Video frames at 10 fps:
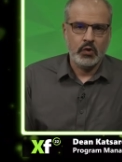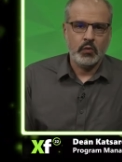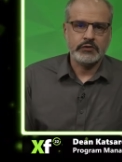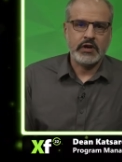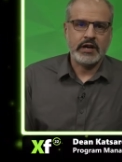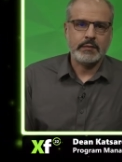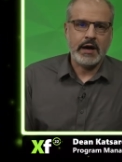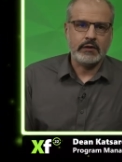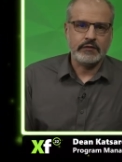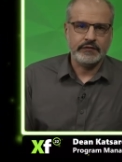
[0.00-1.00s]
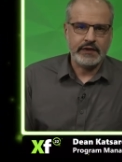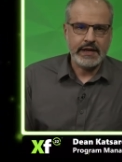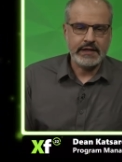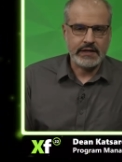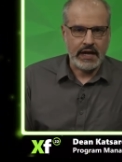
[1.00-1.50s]
We'll talk about
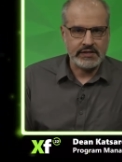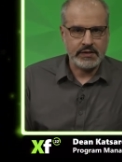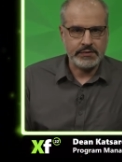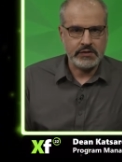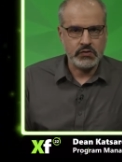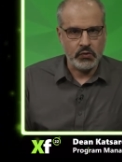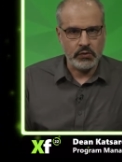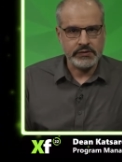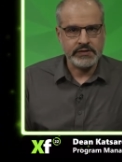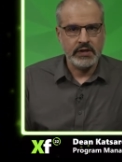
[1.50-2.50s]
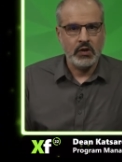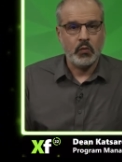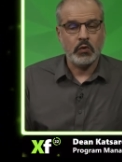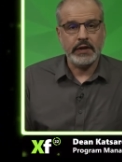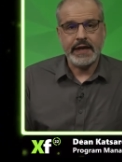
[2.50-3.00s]
flighting concept and tools,
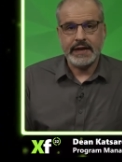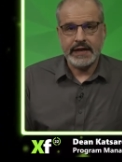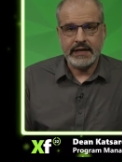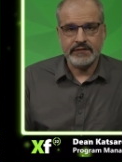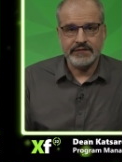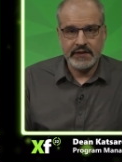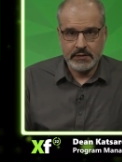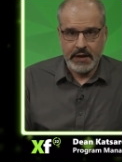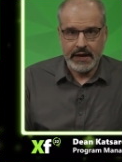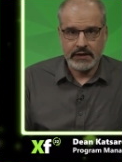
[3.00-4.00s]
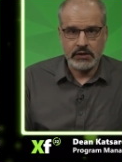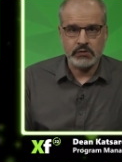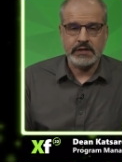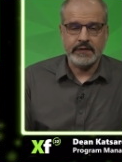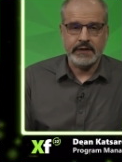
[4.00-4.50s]
We'll look at getting feedback
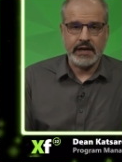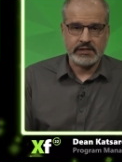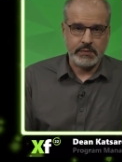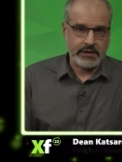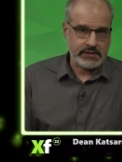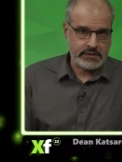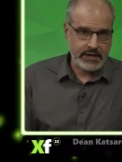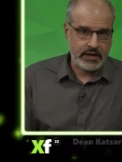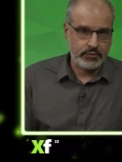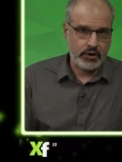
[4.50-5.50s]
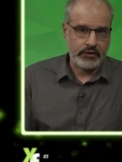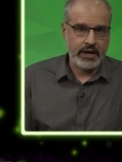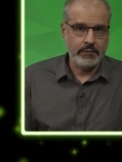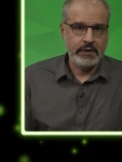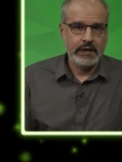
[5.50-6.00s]
using the Xbox Insider
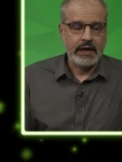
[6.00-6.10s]
program.